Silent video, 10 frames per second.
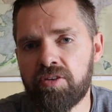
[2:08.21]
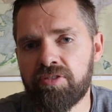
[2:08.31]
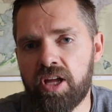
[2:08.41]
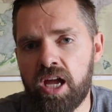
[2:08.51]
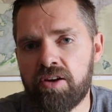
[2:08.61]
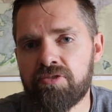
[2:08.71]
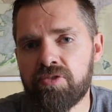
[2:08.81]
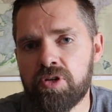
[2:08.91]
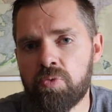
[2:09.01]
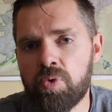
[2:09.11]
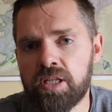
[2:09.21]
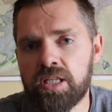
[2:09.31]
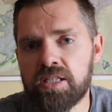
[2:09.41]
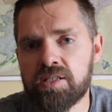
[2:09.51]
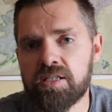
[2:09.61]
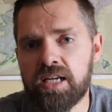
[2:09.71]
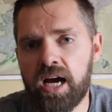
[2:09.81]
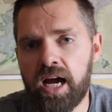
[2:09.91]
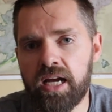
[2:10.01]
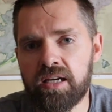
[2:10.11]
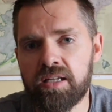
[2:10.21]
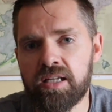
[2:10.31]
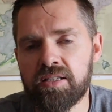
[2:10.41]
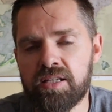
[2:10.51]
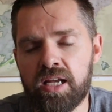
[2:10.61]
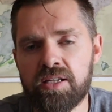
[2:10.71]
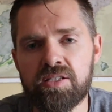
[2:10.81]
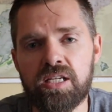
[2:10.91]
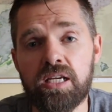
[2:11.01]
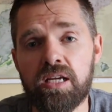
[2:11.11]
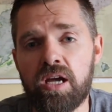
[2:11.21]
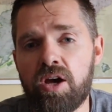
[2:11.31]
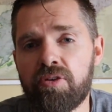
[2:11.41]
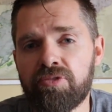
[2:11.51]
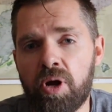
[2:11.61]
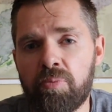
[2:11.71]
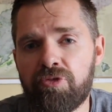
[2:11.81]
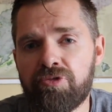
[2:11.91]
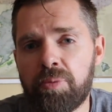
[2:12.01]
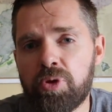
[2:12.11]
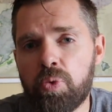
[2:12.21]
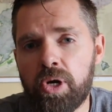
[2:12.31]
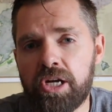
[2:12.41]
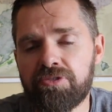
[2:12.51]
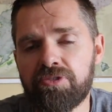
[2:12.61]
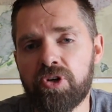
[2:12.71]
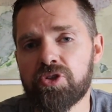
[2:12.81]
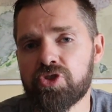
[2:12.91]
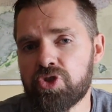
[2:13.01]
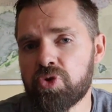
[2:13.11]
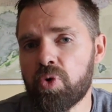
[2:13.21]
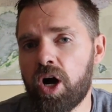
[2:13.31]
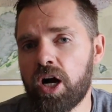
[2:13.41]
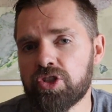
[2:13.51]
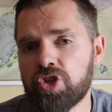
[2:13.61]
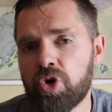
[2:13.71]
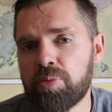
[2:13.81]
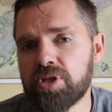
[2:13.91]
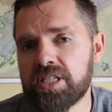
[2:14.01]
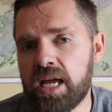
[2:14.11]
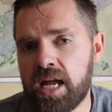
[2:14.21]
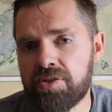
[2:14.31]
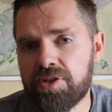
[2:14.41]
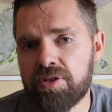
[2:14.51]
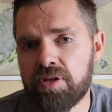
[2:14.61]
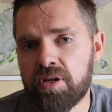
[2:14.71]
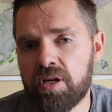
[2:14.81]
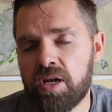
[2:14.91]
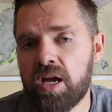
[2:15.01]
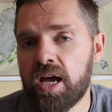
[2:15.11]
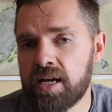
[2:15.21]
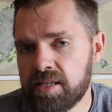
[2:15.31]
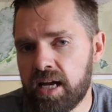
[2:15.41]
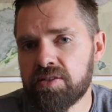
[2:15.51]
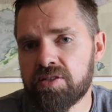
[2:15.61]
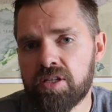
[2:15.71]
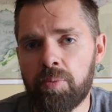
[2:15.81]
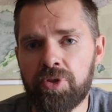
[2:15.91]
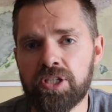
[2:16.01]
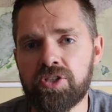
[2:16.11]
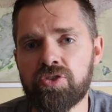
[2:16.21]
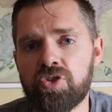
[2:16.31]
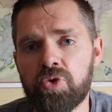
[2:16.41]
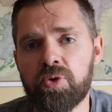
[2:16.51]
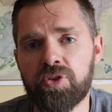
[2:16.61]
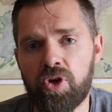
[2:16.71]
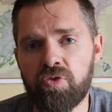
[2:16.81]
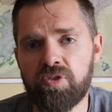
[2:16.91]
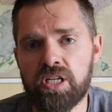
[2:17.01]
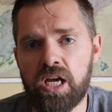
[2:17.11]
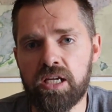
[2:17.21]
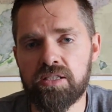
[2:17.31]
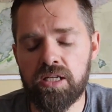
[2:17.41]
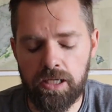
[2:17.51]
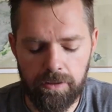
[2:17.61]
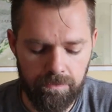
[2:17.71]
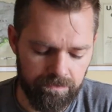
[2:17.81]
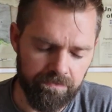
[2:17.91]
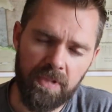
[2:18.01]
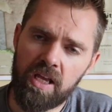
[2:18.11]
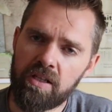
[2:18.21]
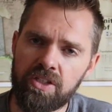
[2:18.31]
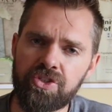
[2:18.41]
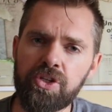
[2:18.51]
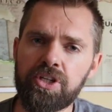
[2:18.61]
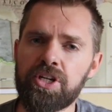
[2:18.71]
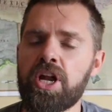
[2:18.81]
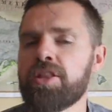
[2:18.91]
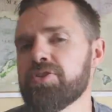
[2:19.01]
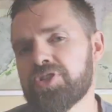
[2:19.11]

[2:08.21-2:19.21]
of everyone that's died in Tennessee from February 1st to October 10th has had something to do with COVID 19. Let's look at another